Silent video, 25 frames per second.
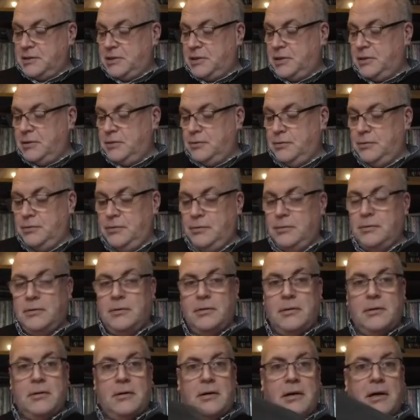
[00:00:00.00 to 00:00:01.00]
to
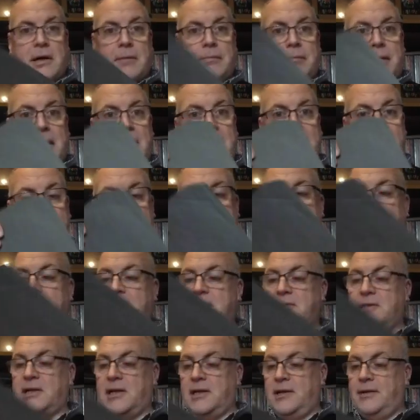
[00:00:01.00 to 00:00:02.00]
a black inner
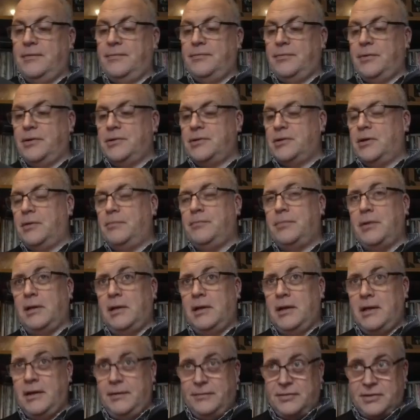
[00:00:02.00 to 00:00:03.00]
sleeve, which I
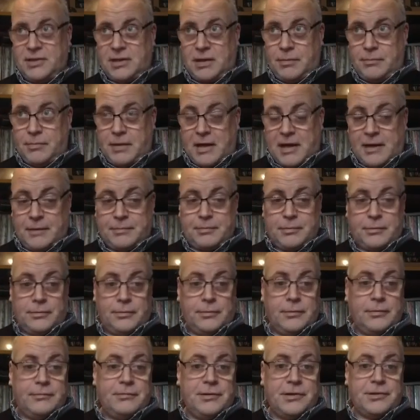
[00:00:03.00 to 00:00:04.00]
believe some
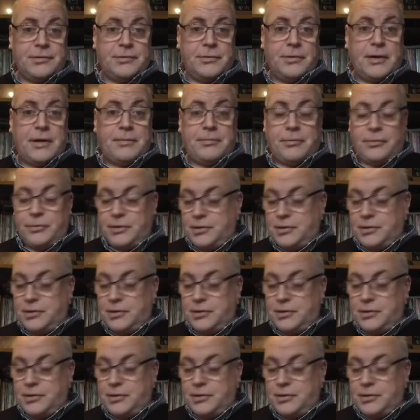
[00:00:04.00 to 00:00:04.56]
Apple, original Apple